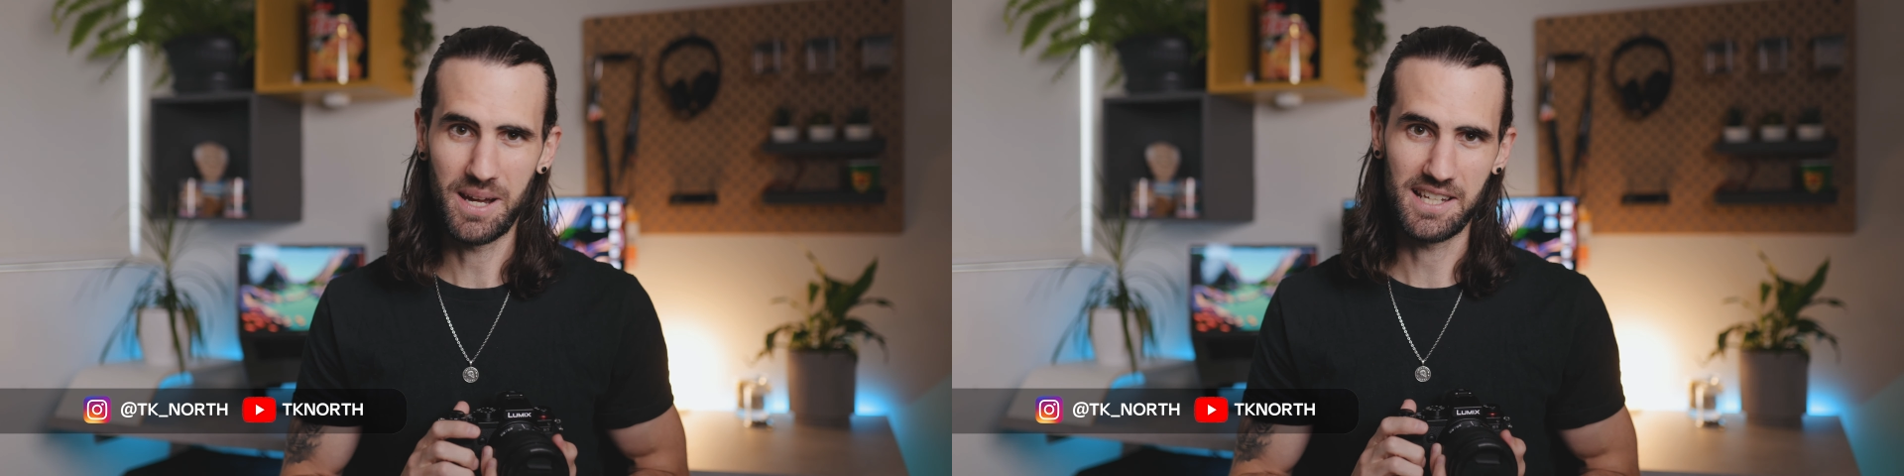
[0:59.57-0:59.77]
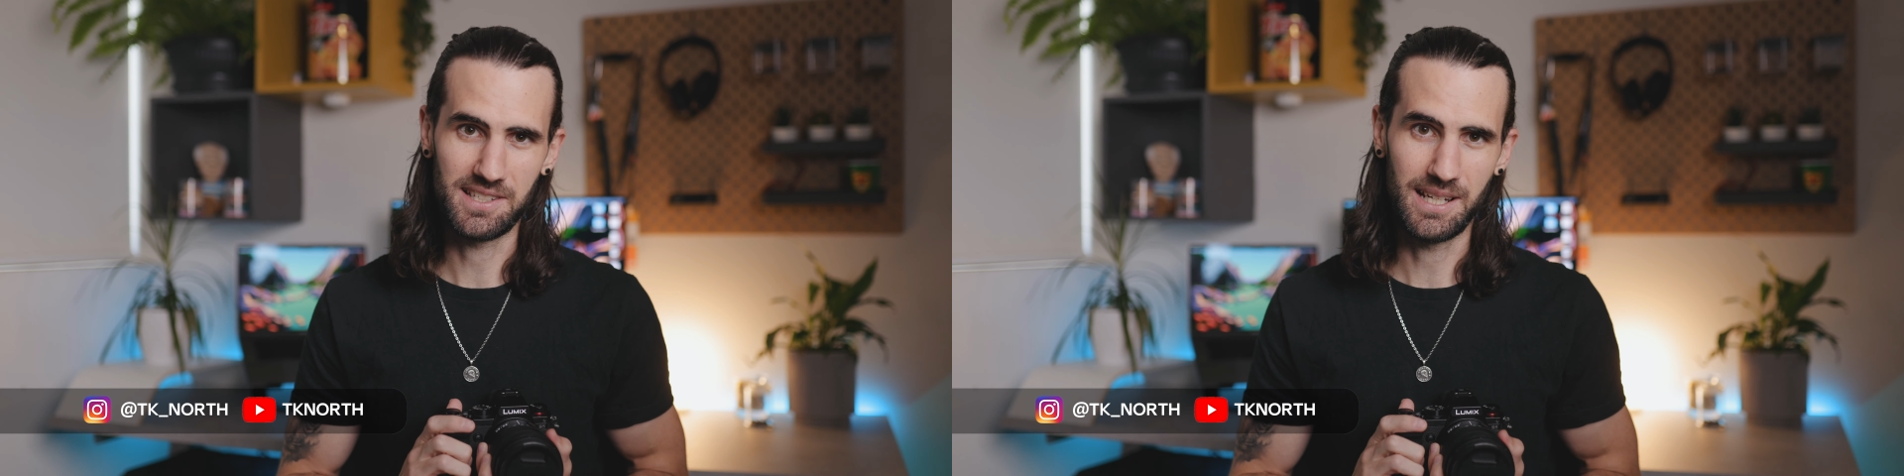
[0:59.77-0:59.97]

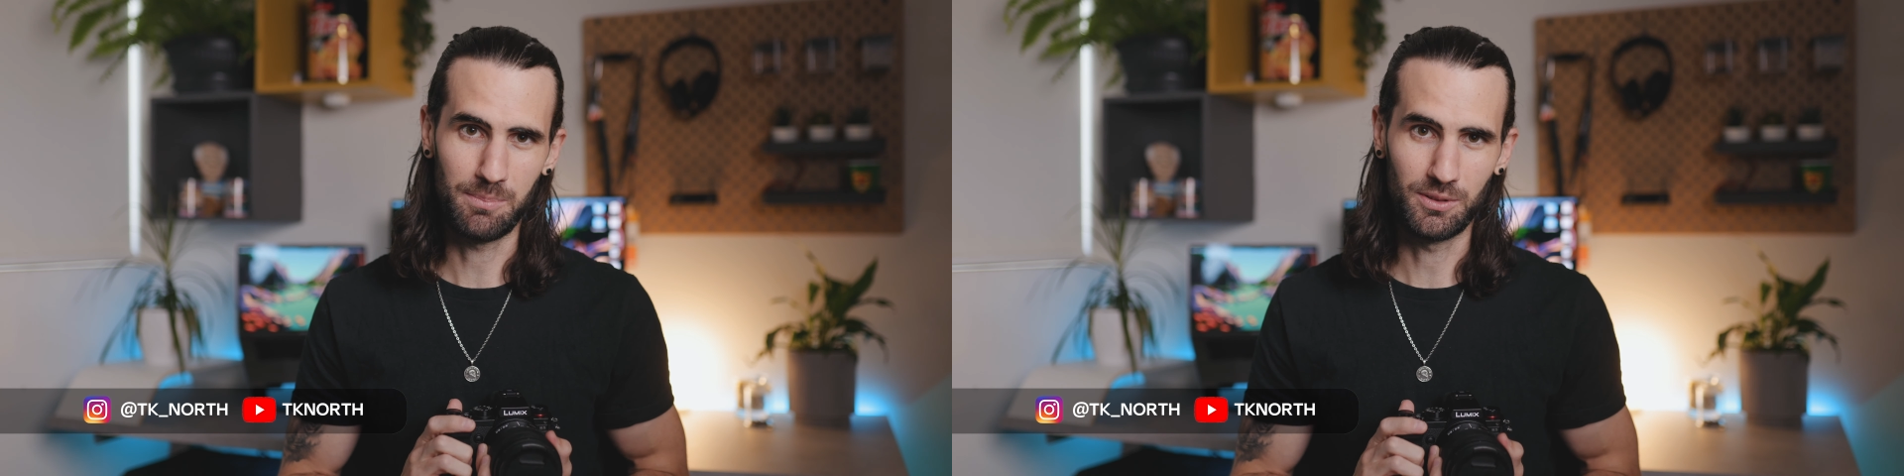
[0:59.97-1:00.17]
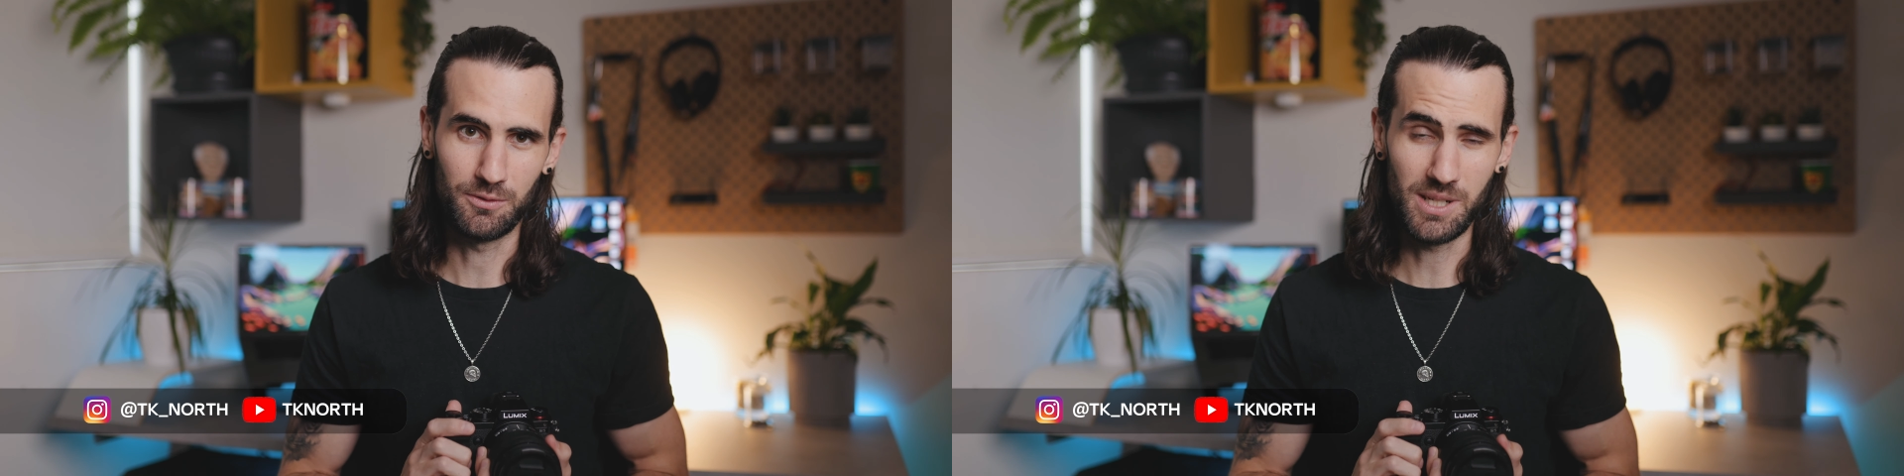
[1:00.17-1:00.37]
past
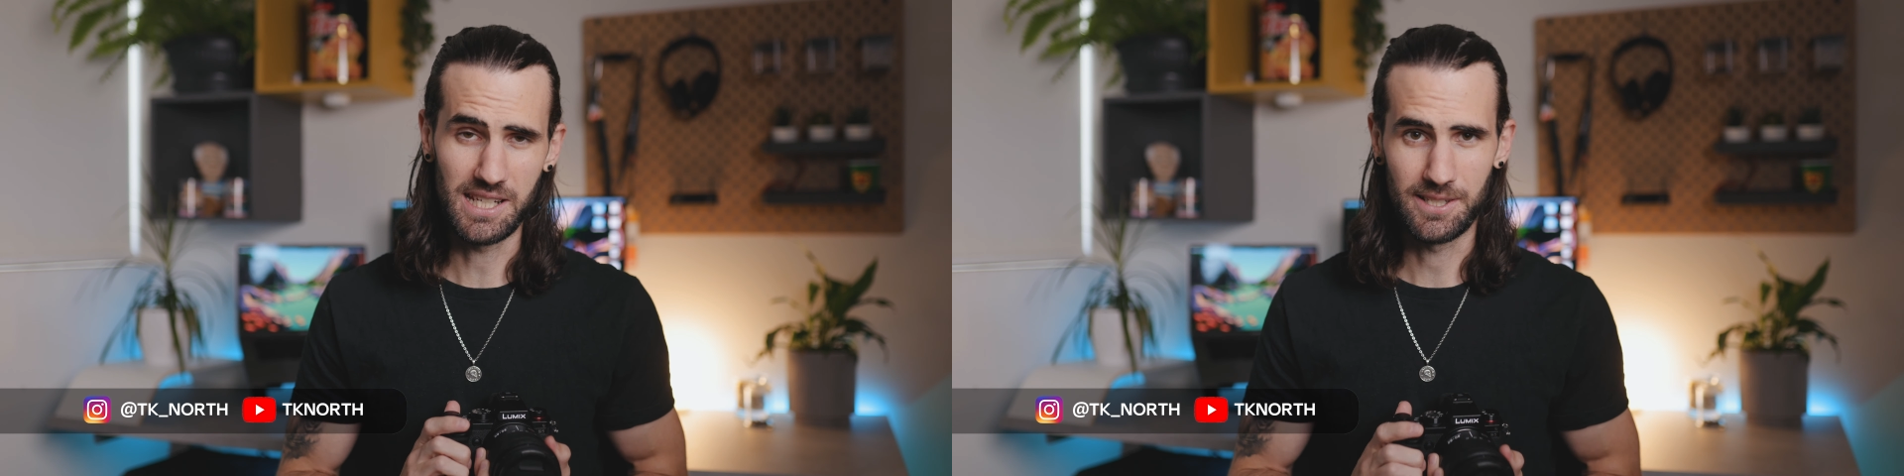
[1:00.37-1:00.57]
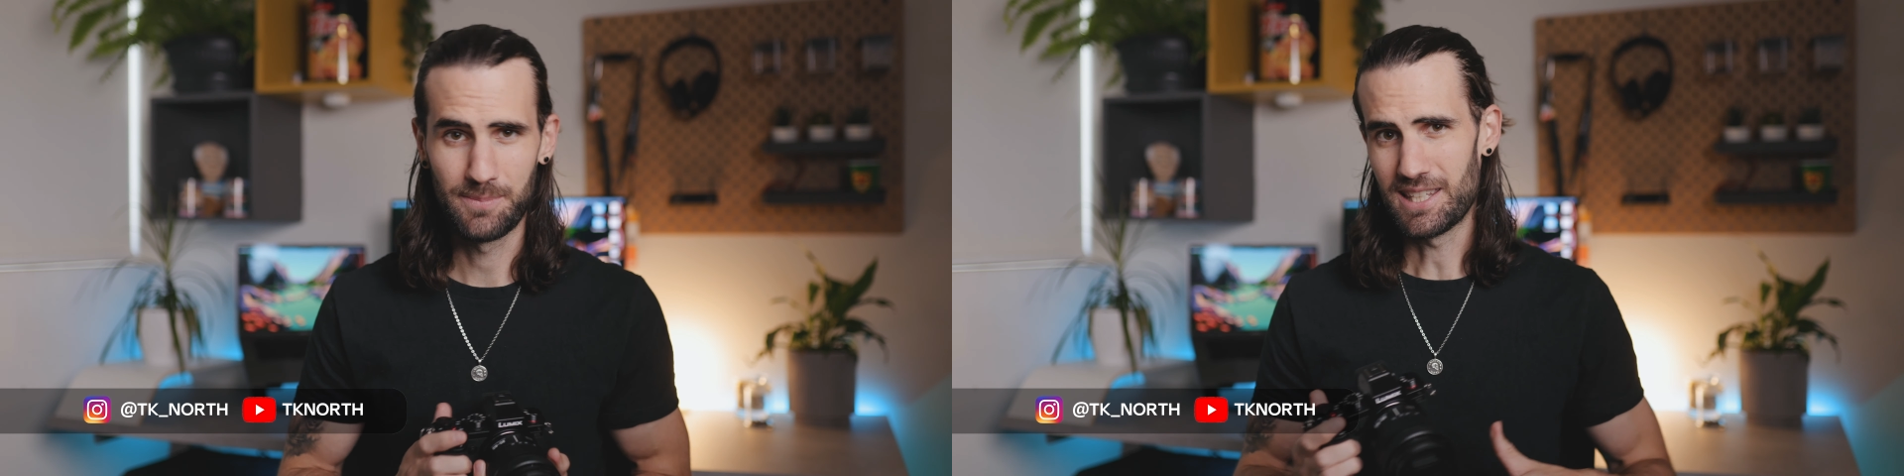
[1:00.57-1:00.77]
couple of
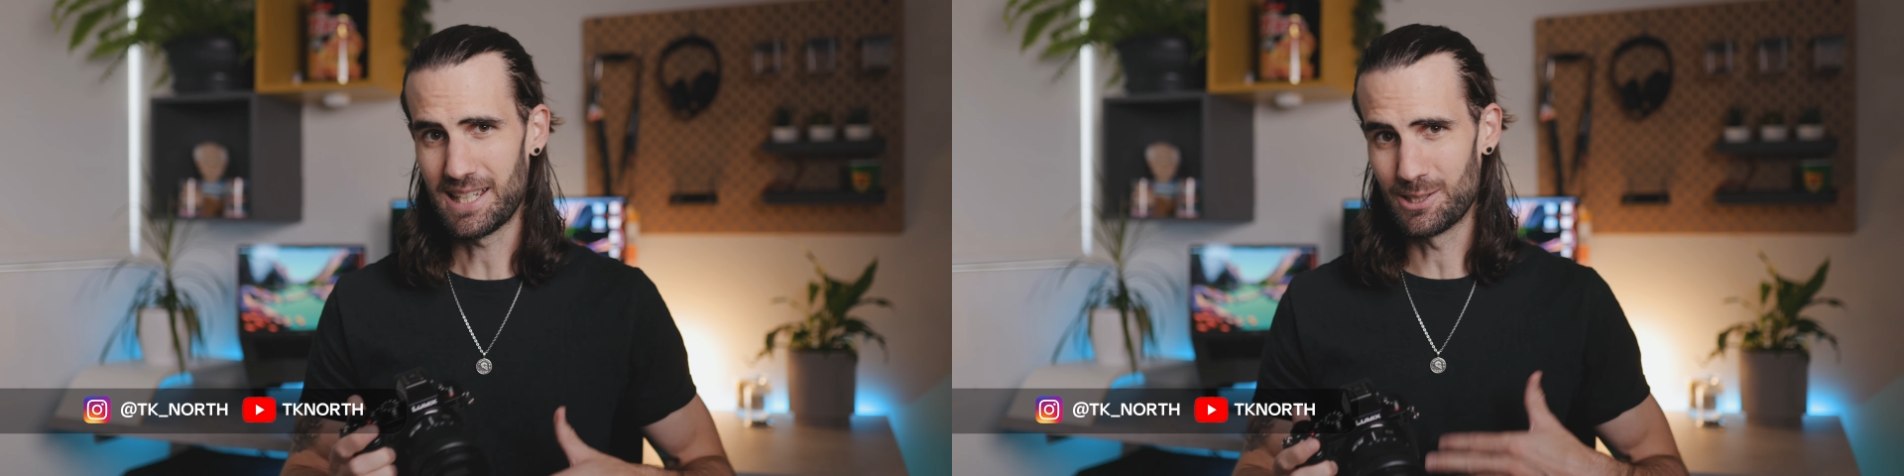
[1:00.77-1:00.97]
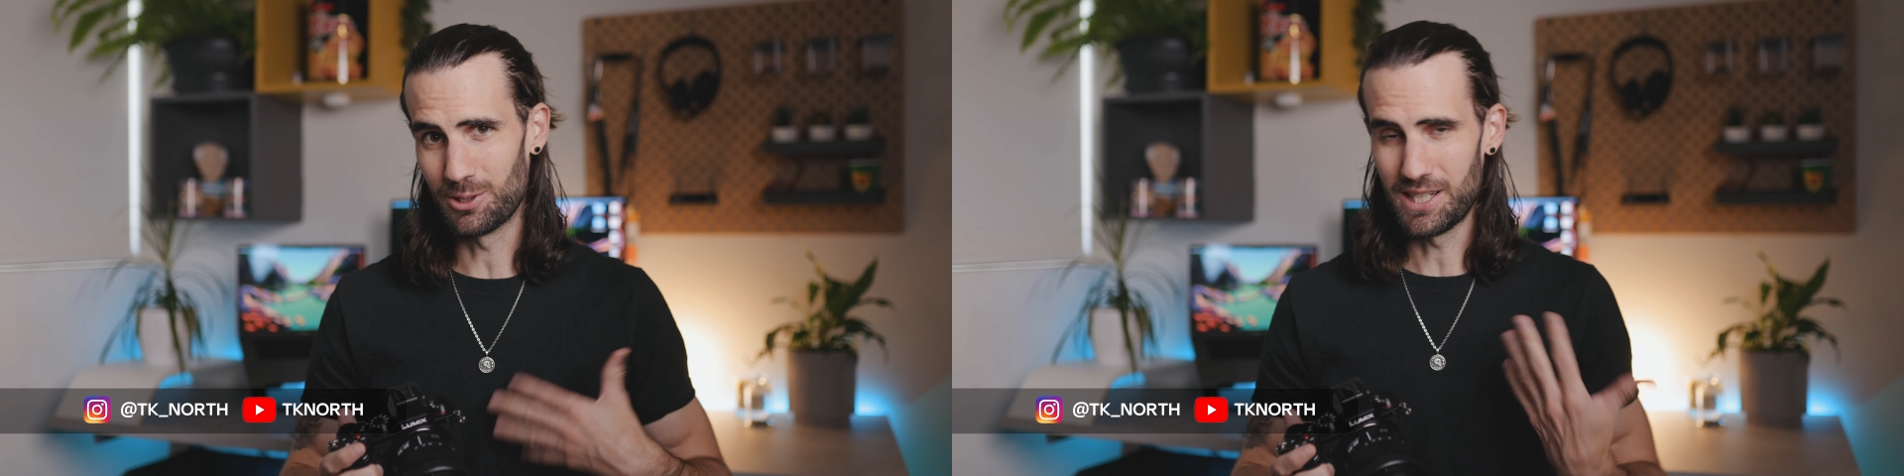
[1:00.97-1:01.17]
weeks. That little